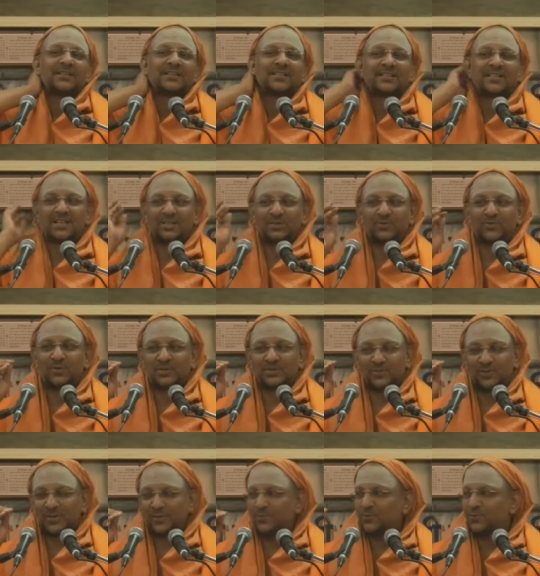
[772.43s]
His health was
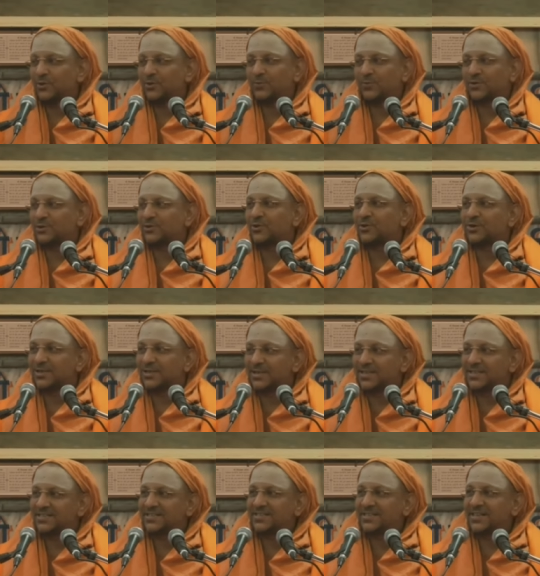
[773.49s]
very poor. He was not in
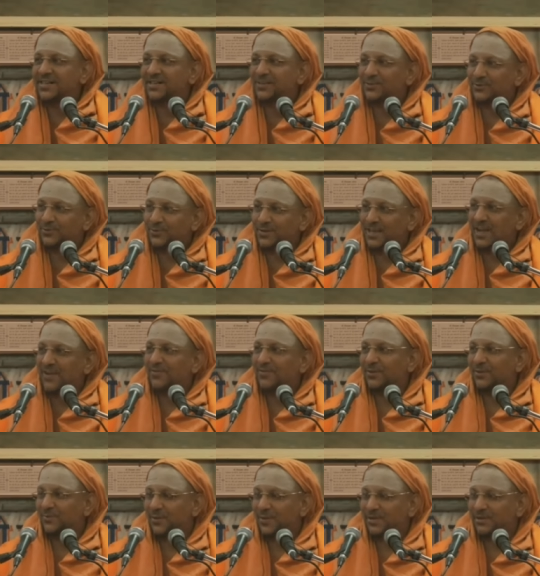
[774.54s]
a state to
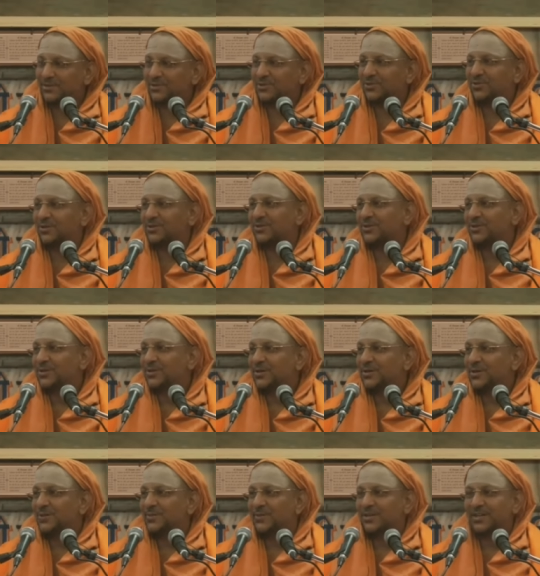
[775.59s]
travel much,
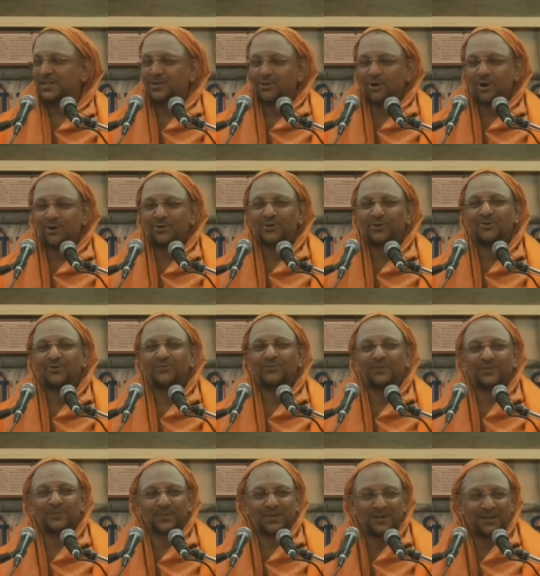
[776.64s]
but he got down
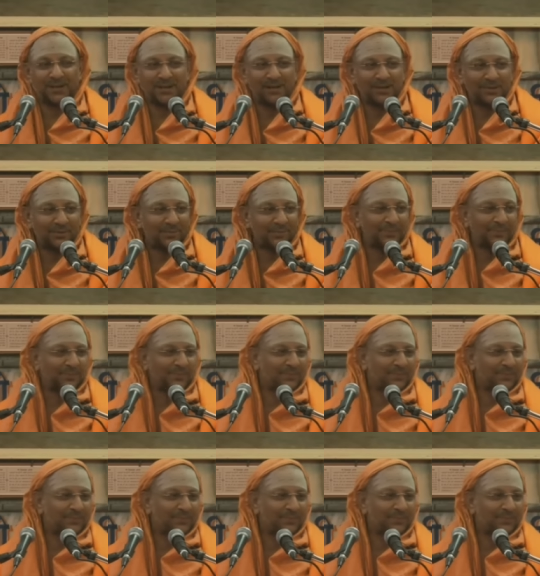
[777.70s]
from the car